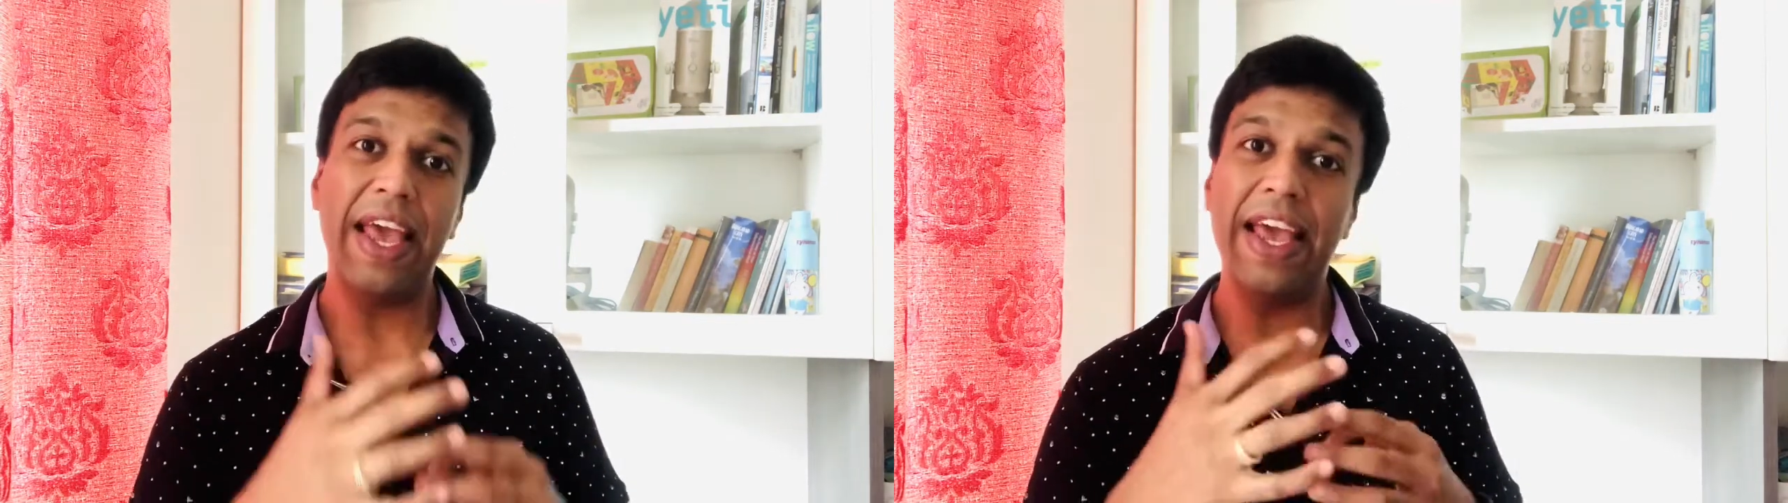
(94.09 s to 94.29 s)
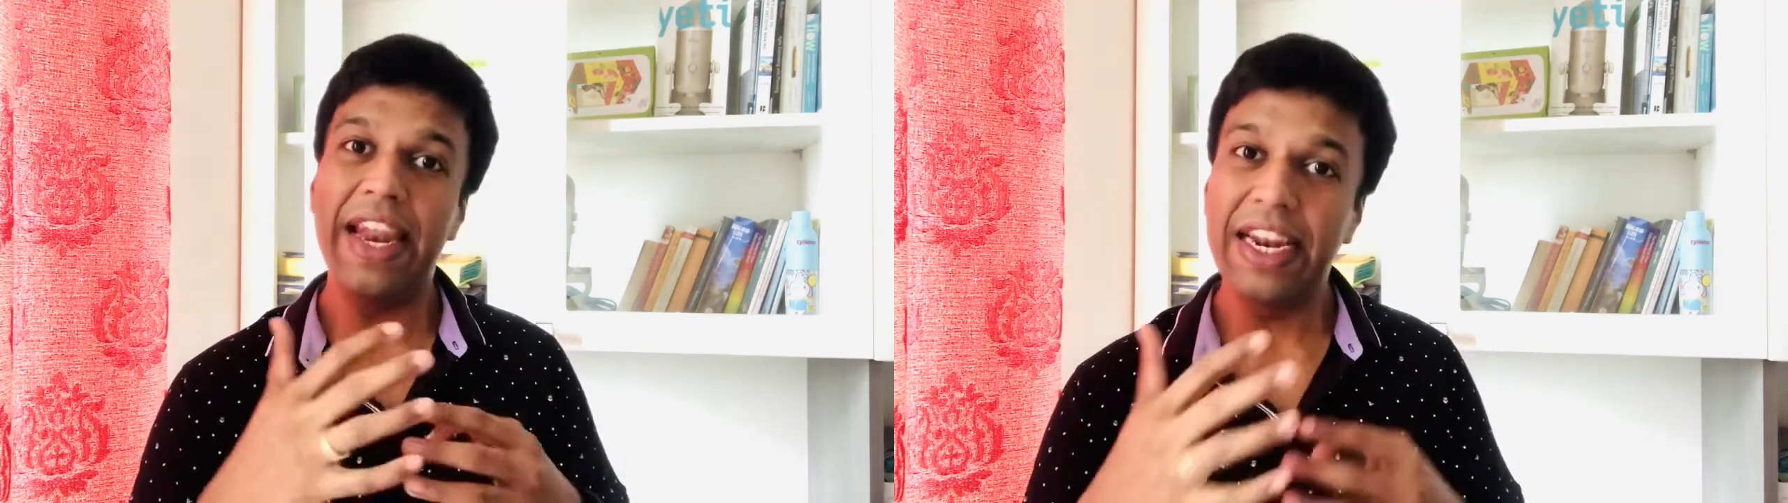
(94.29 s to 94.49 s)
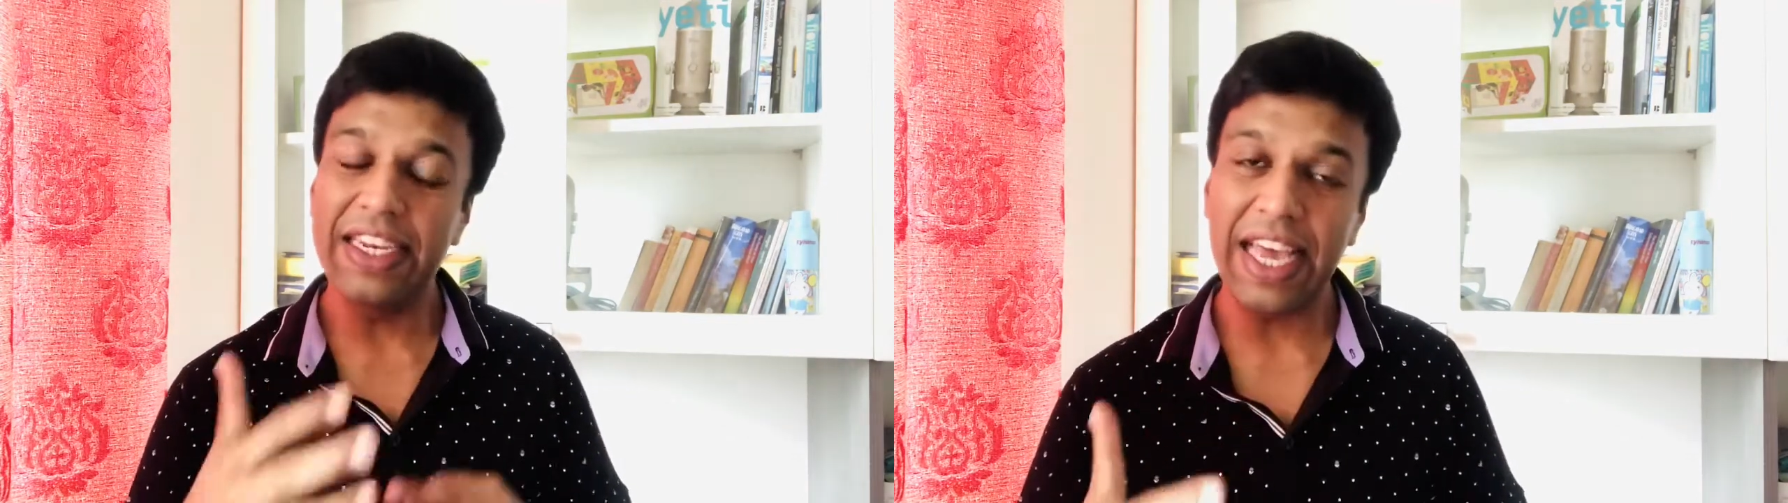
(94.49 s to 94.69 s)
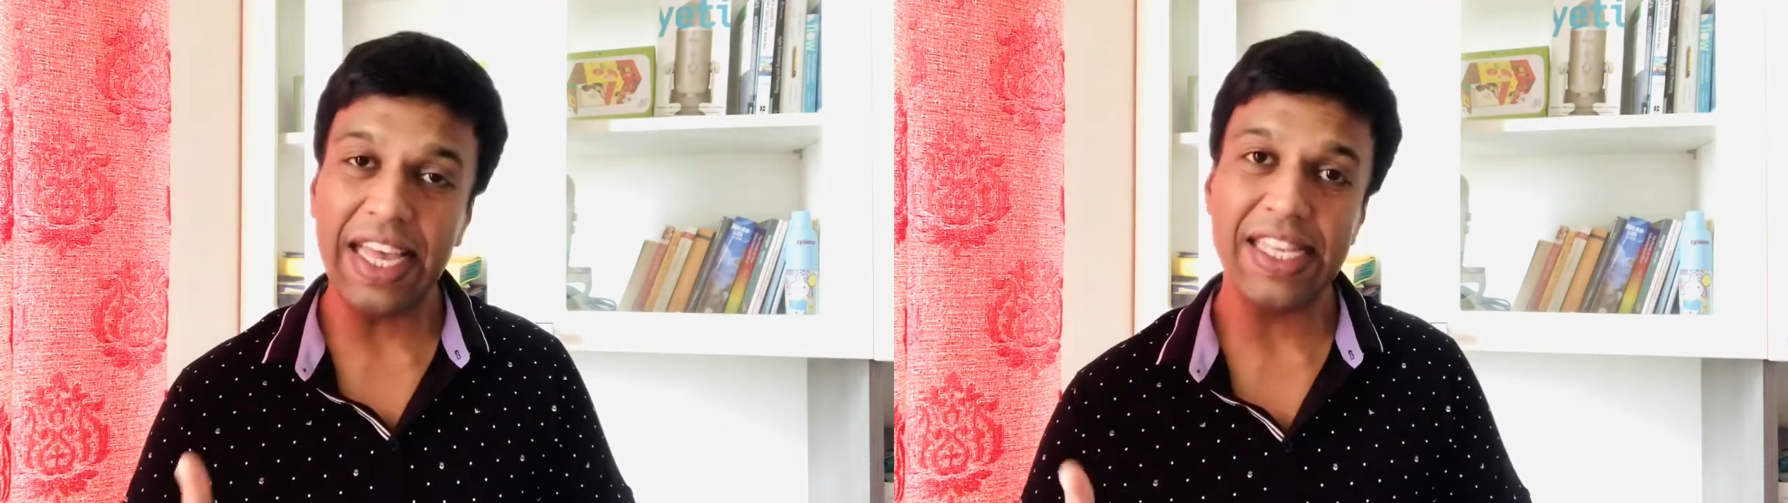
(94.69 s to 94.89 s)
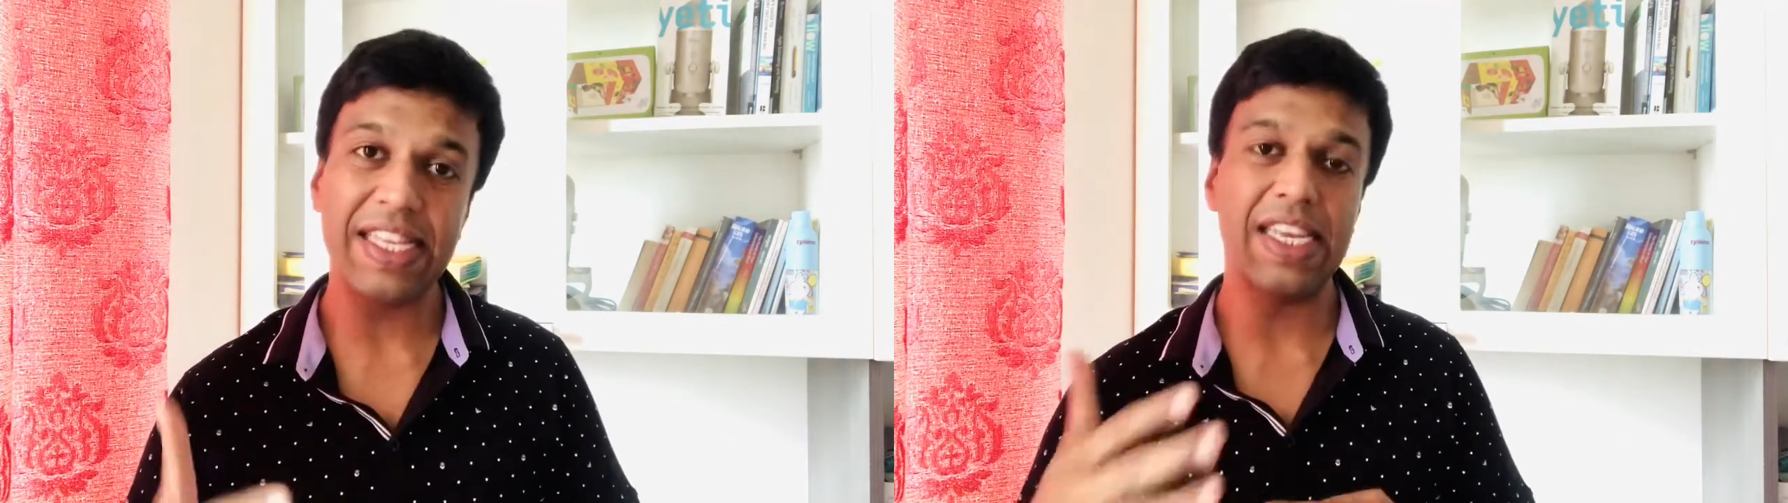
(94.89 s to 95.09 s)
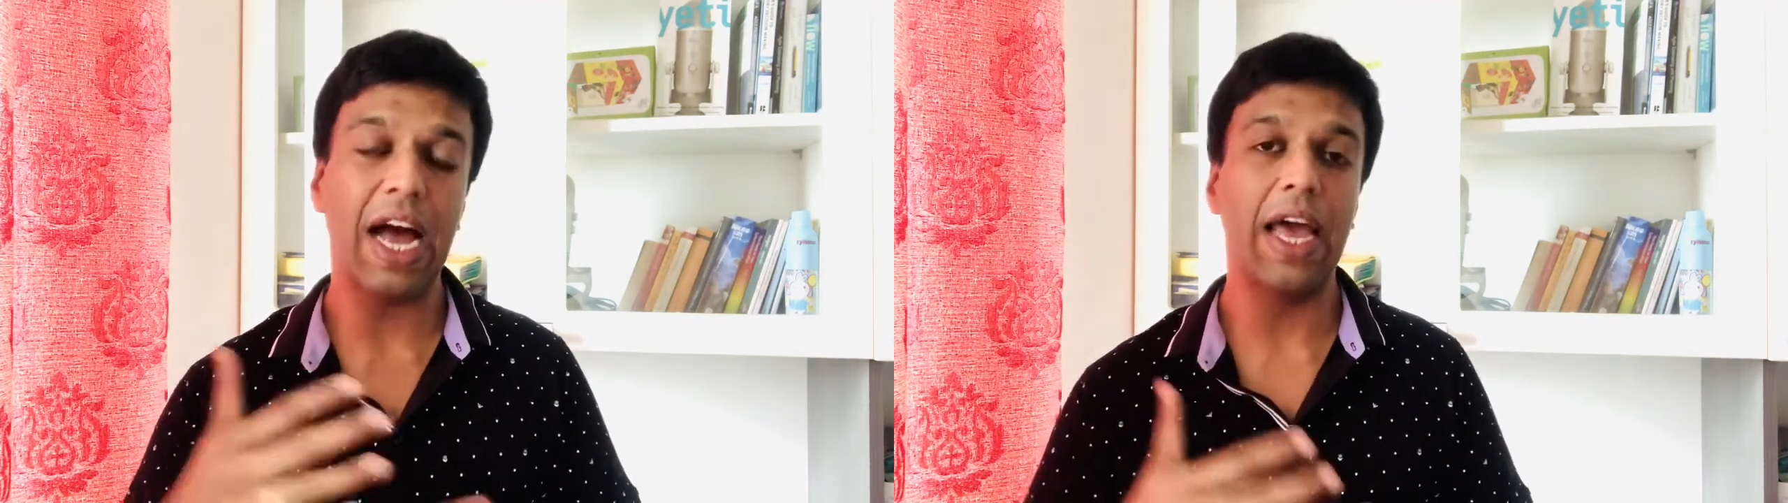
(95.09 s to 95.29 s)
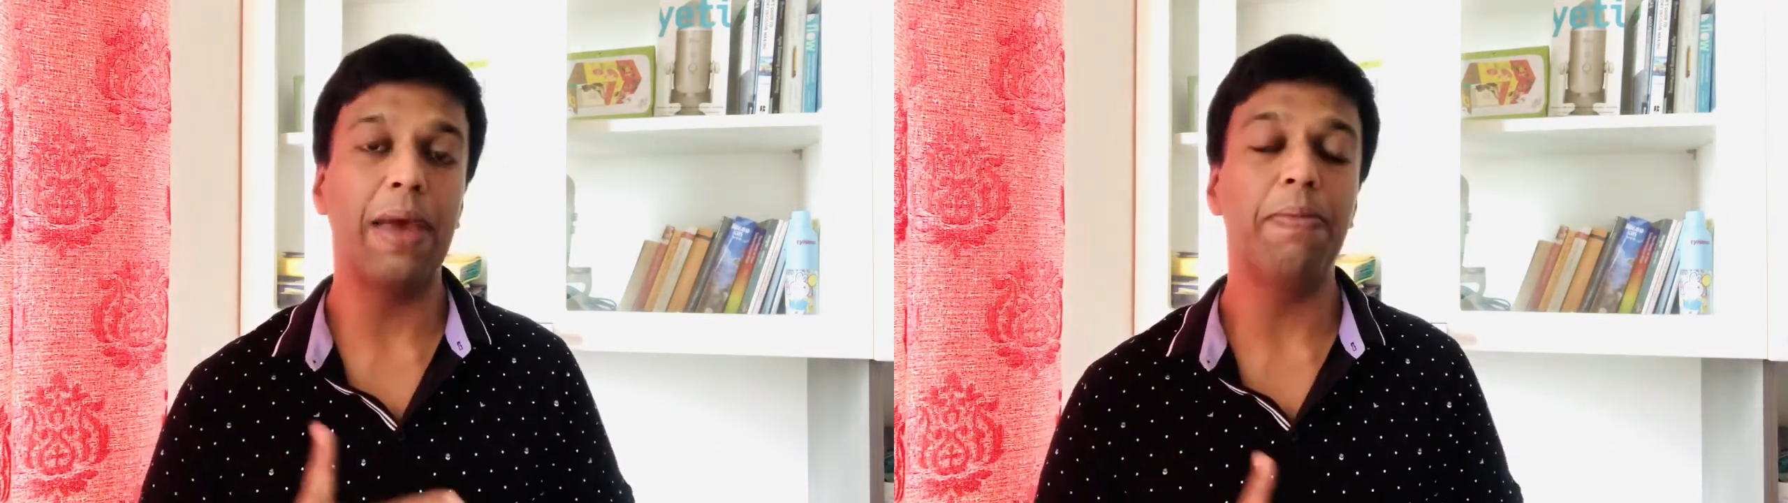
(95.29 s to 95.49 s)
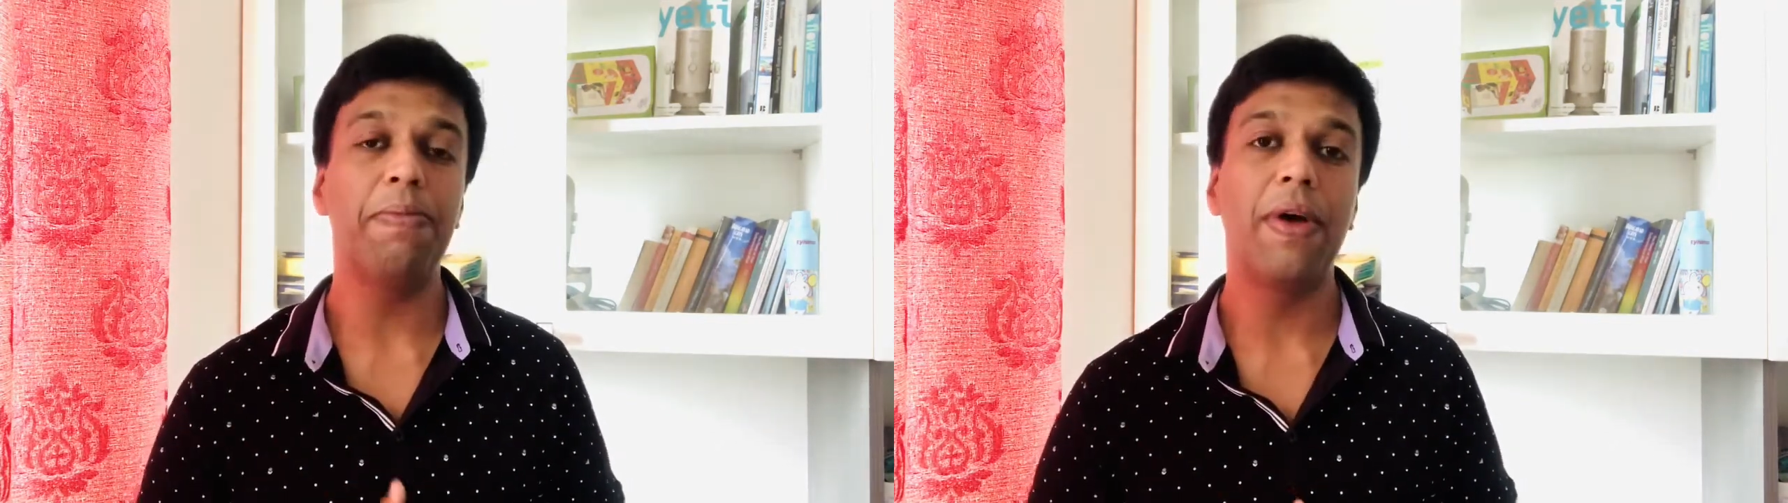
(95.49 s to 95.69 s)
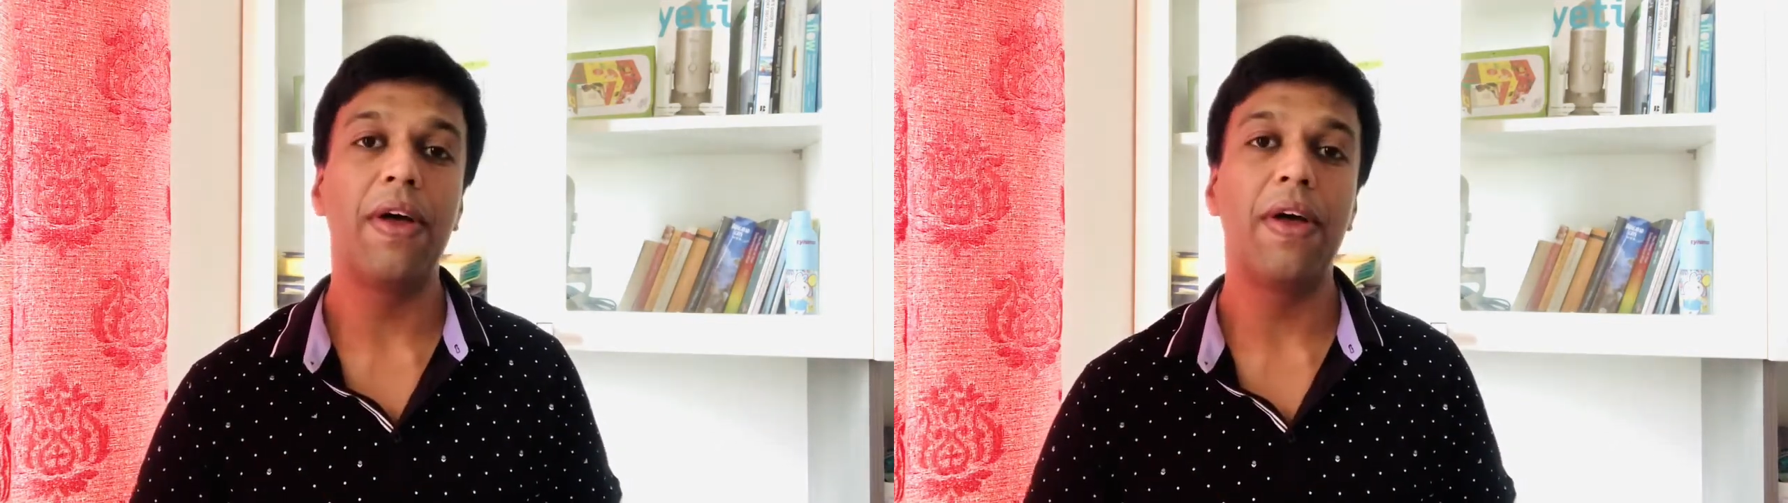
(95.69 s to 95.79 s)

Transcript: in a day's time,